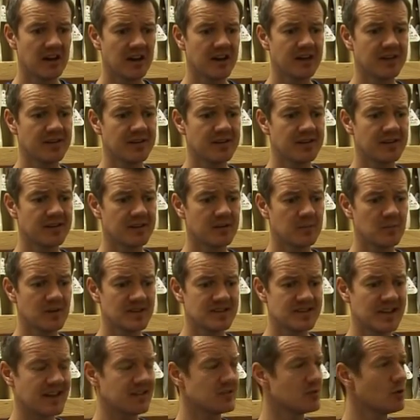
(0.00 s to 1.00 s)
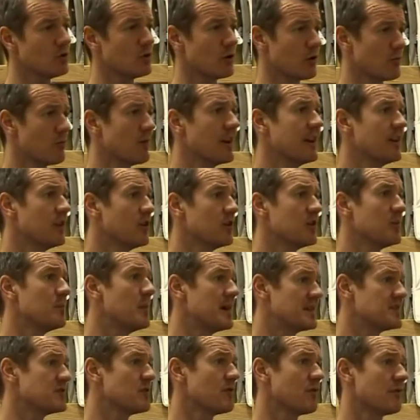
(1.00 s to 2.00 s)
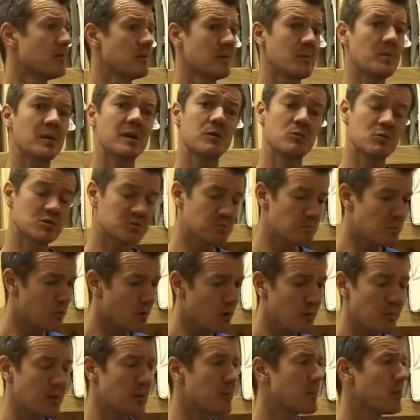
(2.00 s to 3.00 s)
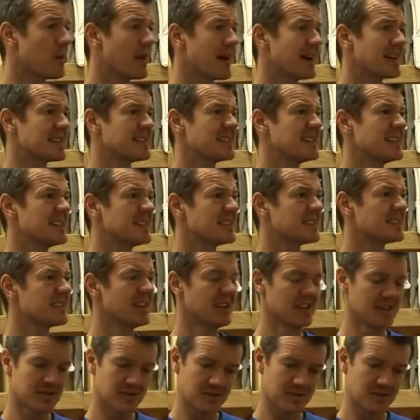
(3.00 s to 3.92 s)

Tendulkar really got the better of him. But it was proper practice.